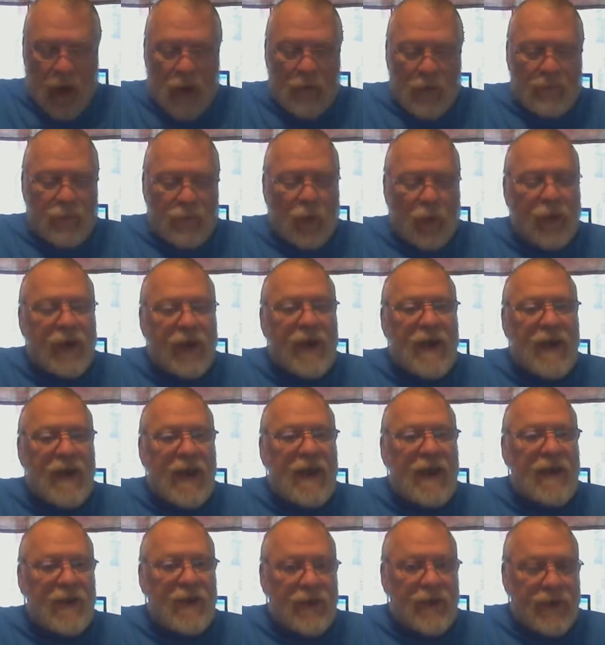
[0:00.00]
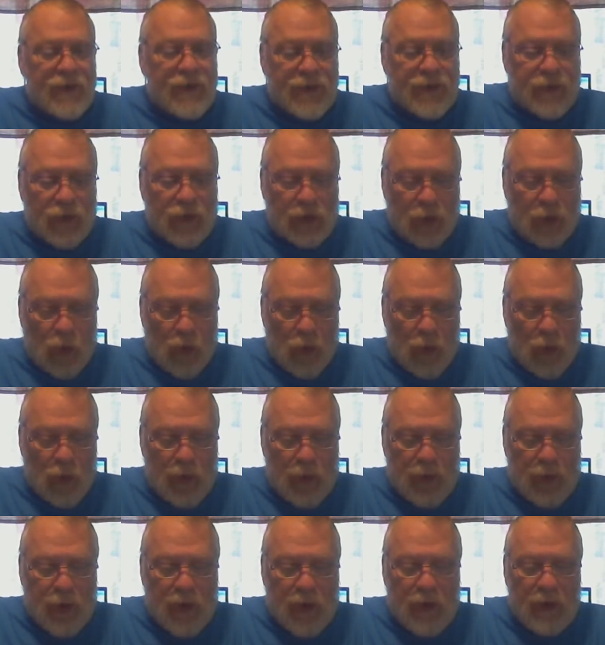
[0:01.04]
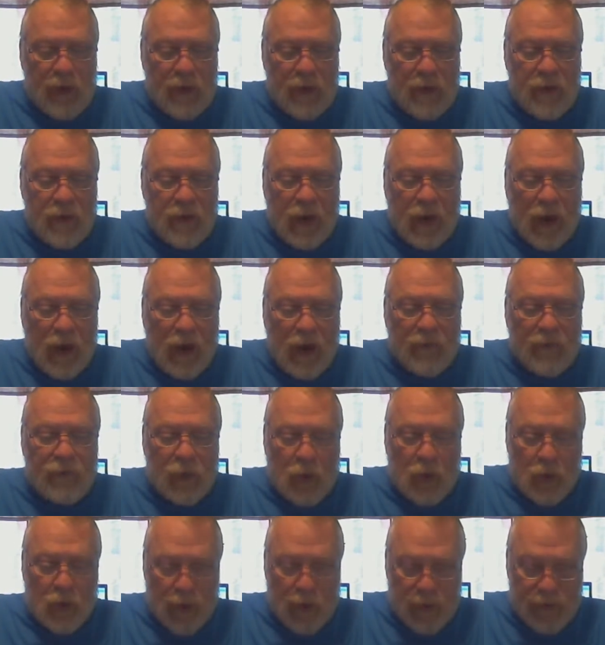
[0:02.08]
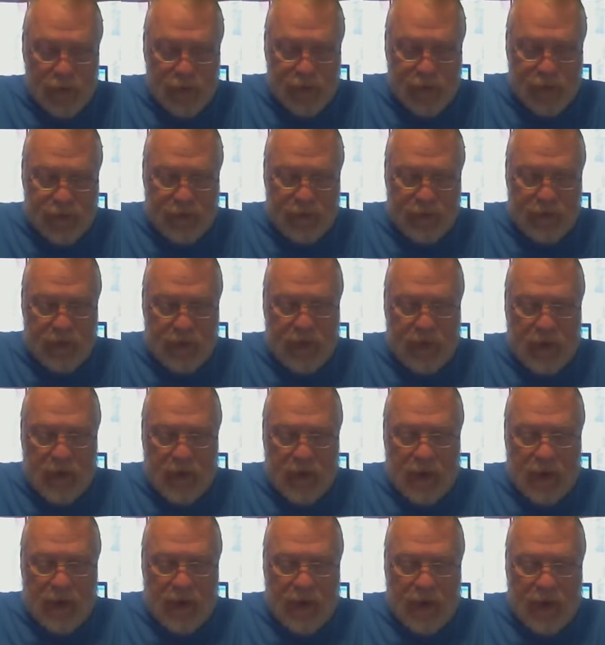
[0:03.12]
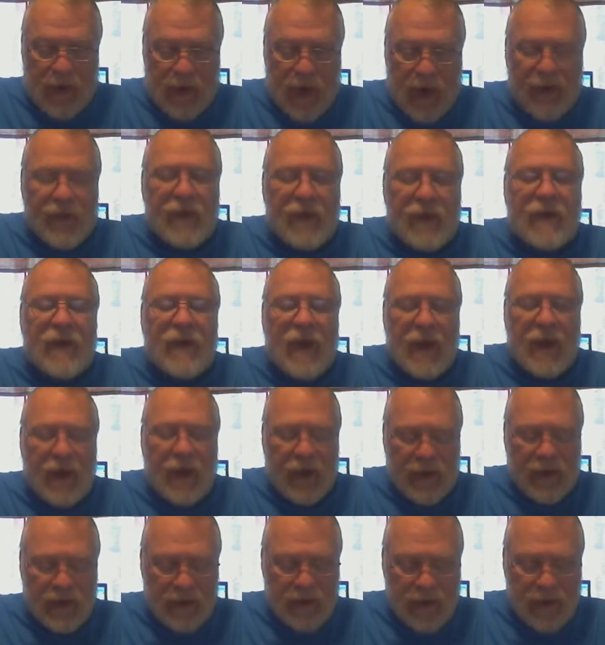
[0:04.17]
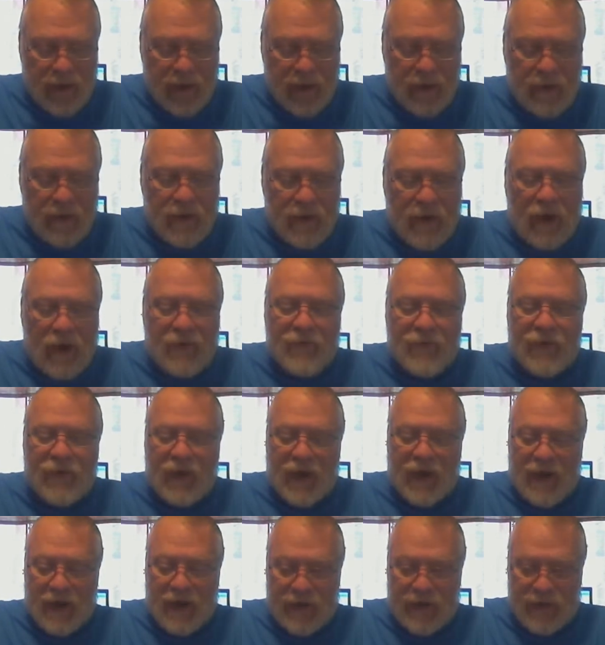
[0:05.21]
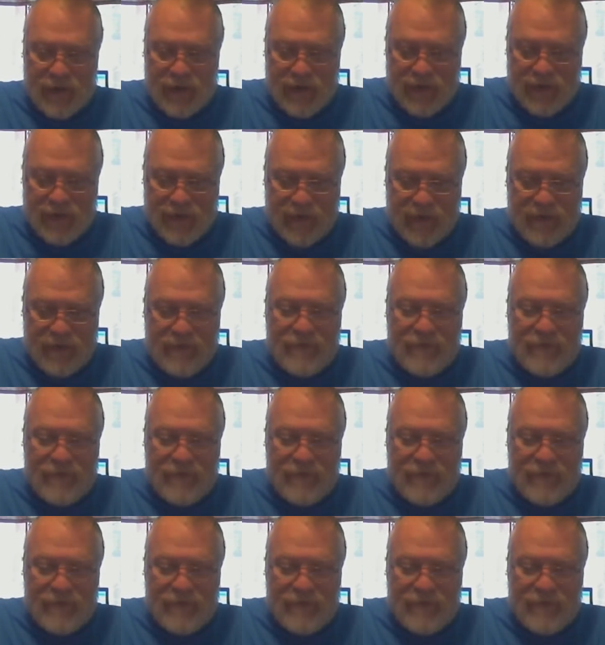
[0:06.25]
for he is the Lord of lords, and the King of kings.